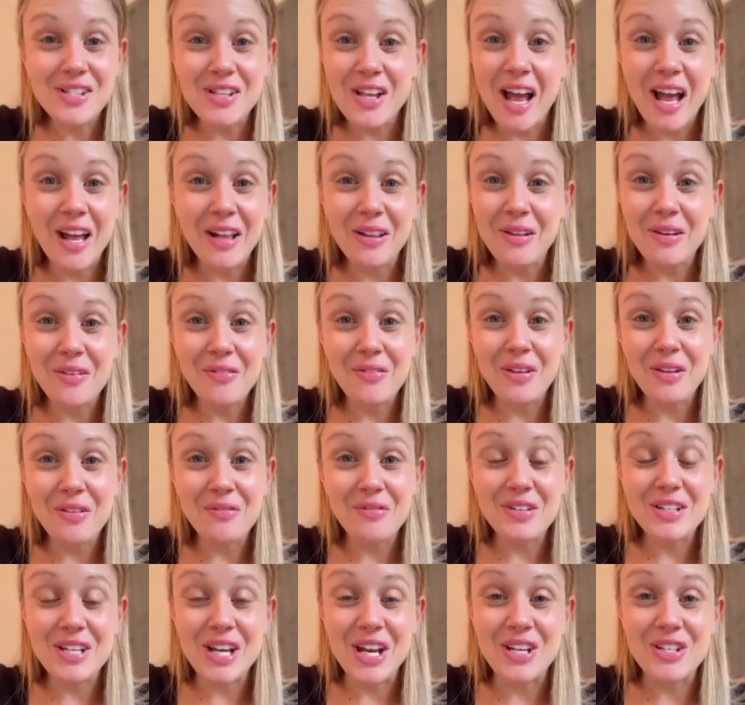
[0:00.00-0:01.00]
I love the
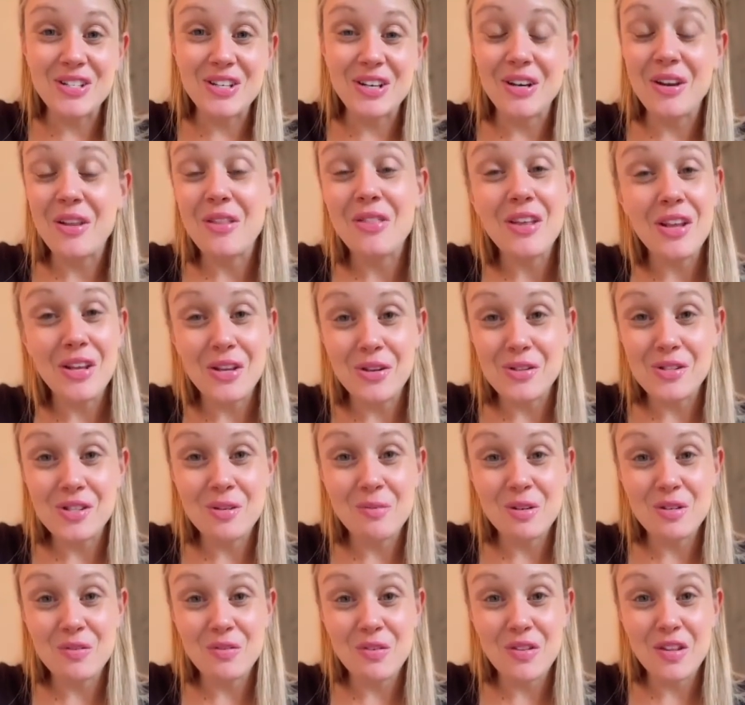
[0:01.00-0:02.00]
invitation. Thank you so
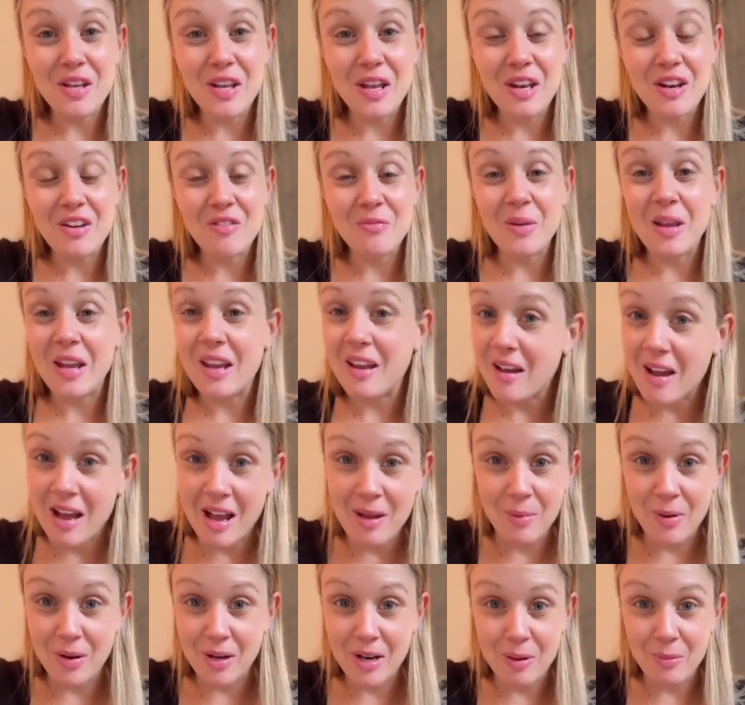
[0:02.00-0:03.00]
much for thinking of me.
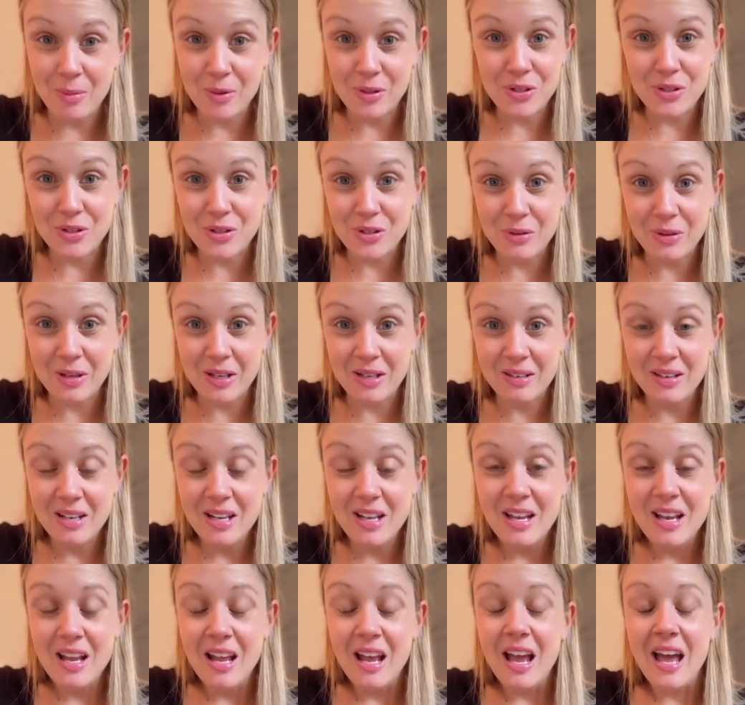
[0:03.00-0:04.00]
I'm unable to do it.
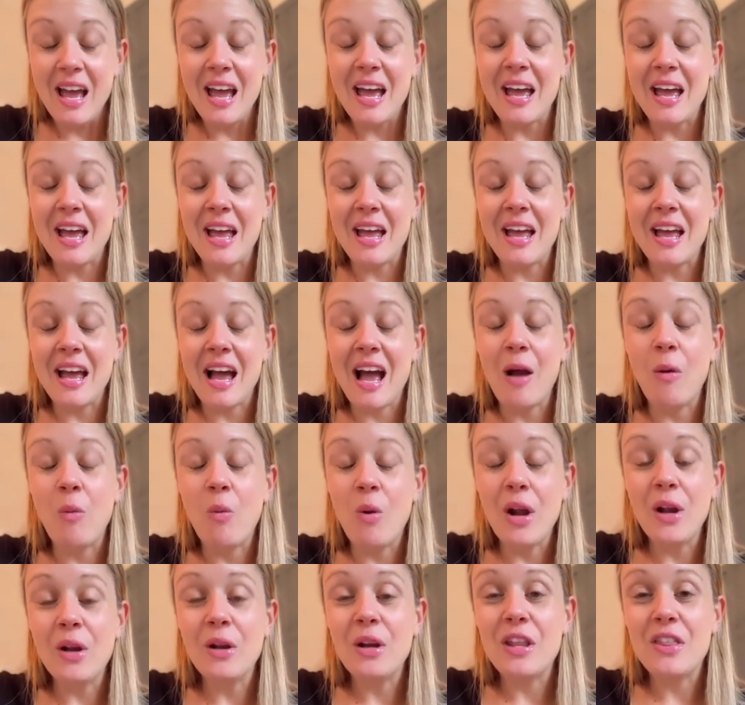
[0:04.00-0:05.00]
I
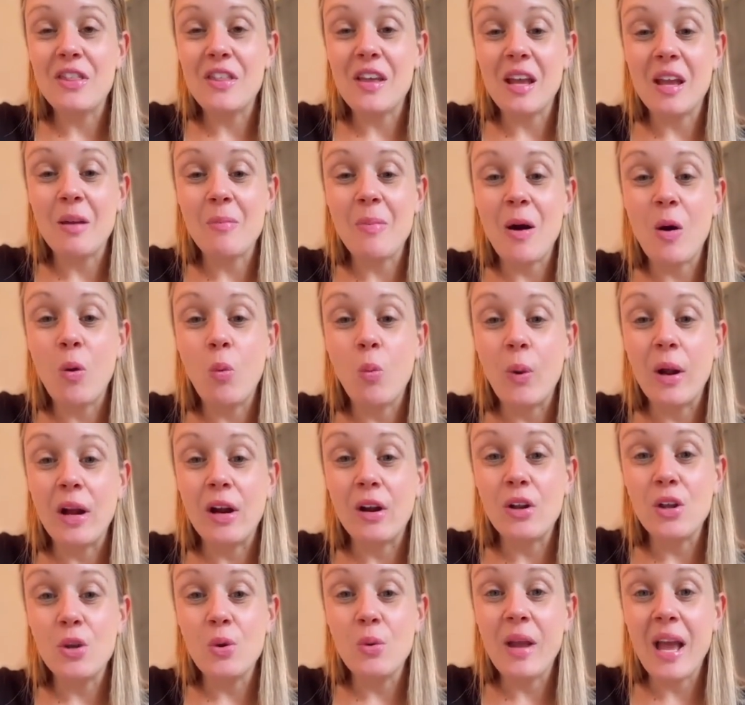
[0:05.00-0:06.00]
want you to think about
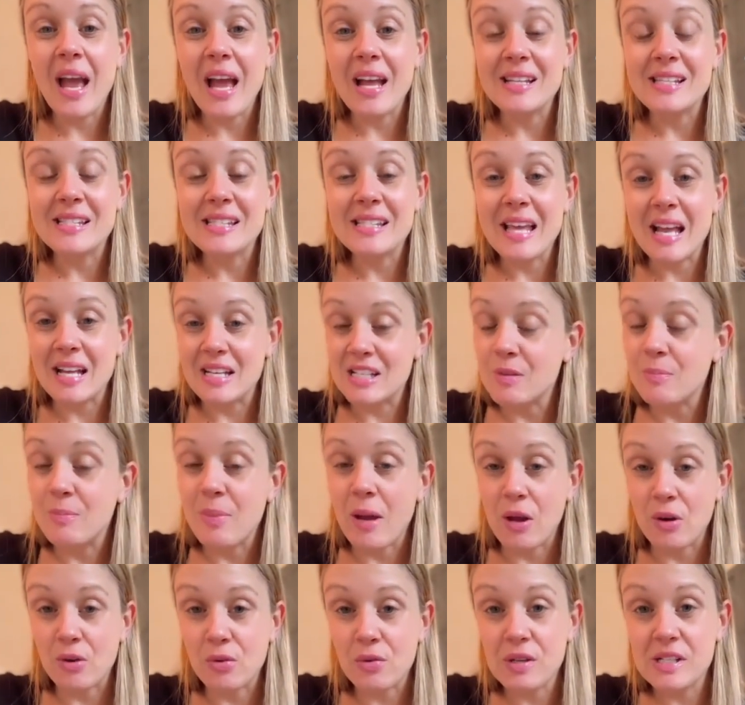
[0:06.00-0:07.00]
where you can set
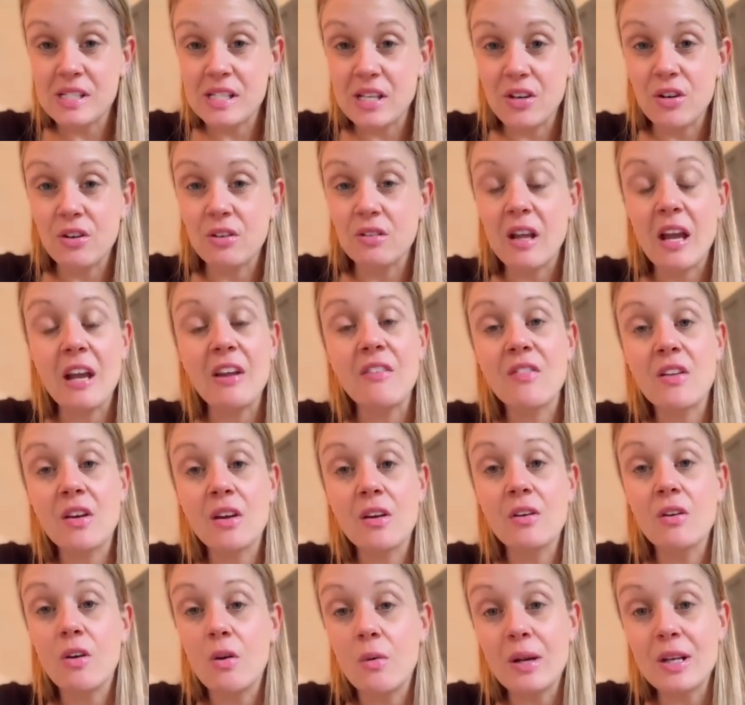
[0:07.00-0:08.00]
boundaries in your life that
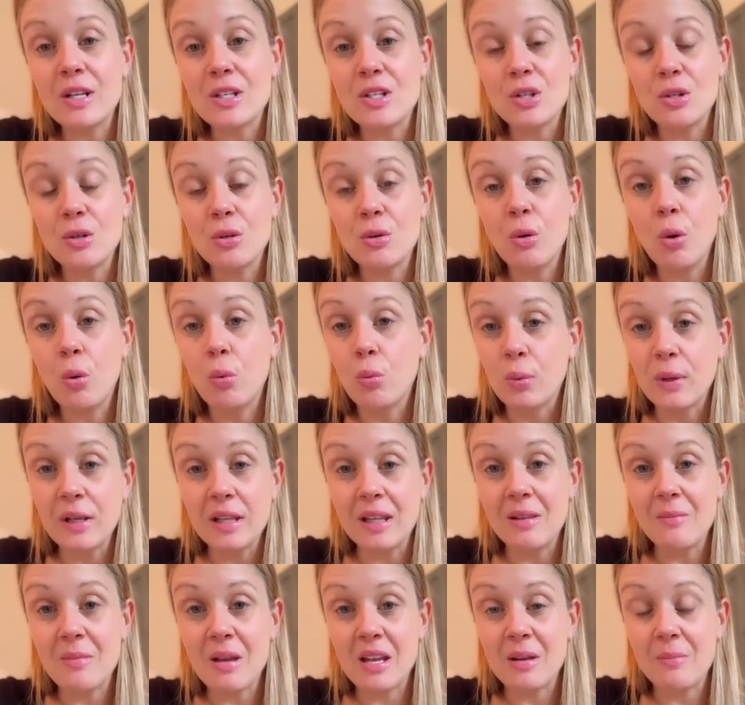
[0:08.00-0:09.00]
are going to
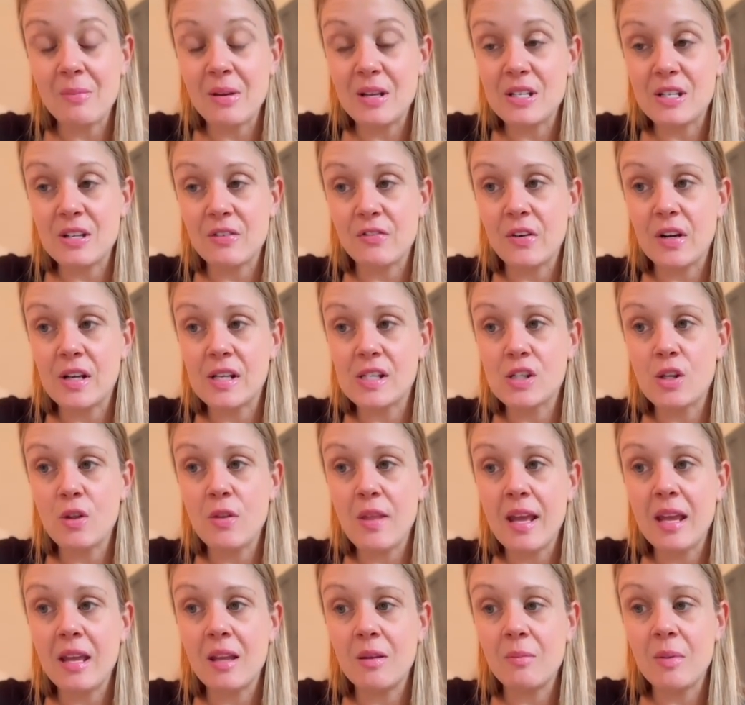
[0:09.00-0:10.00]
really make a big difference. So
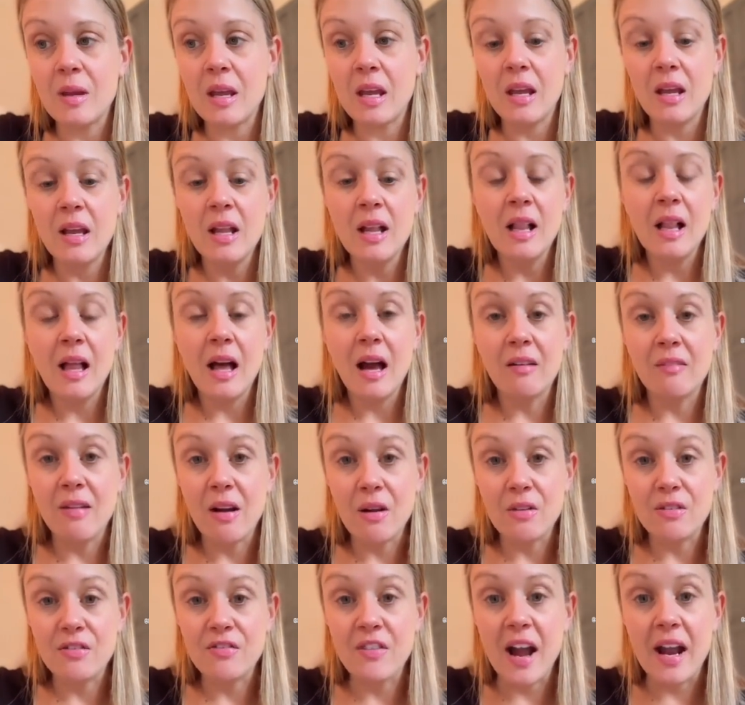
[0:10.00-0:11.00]
they can be
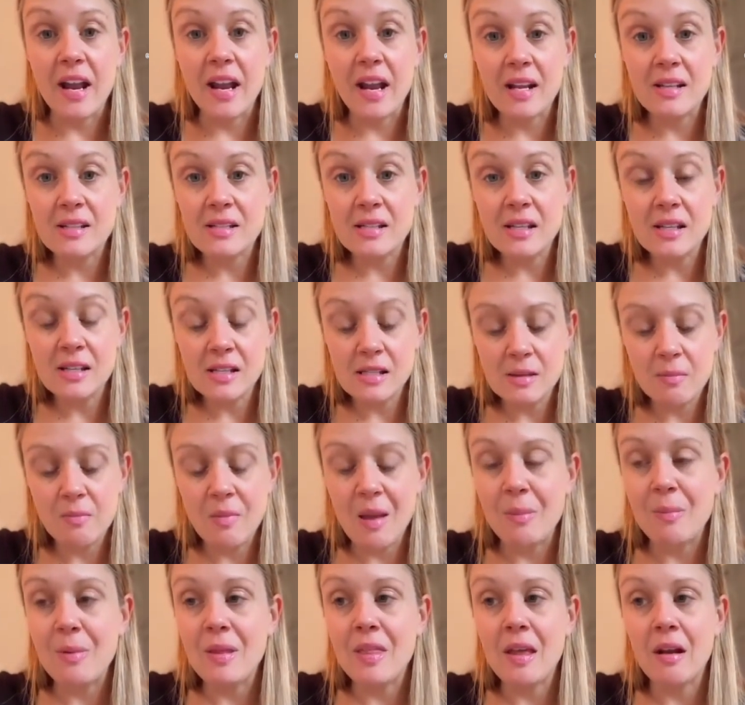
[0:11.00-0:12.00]
around finances.
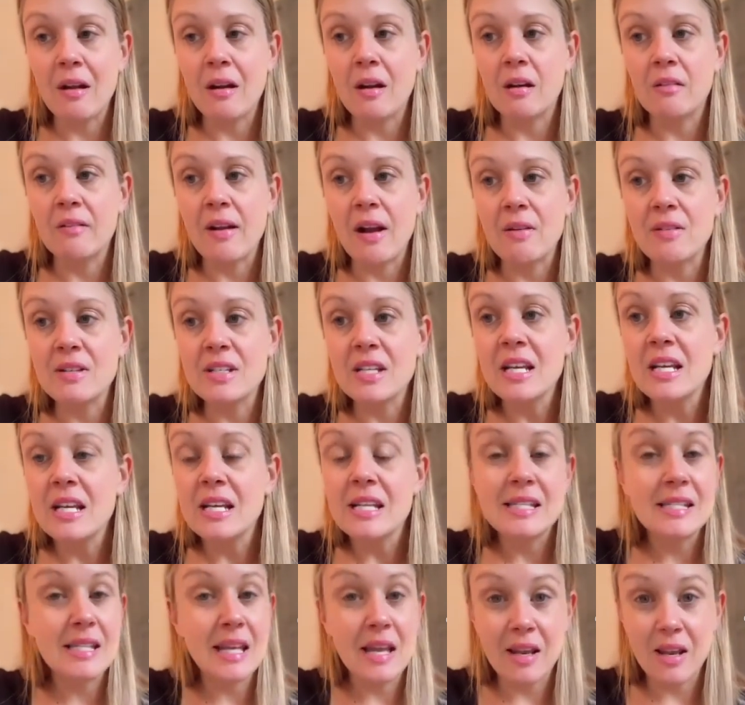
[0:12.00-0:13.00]
Maybe they're around
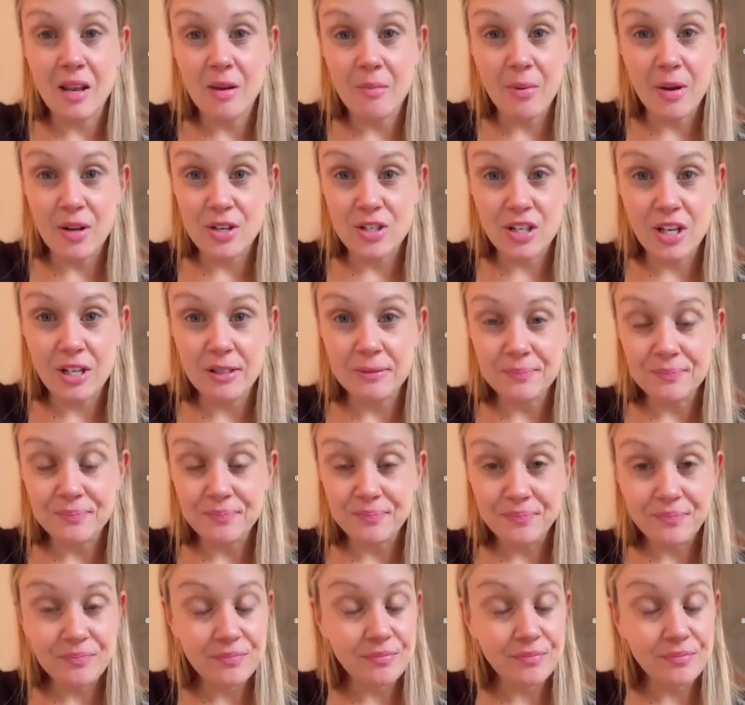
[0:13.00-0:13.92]
setting a budget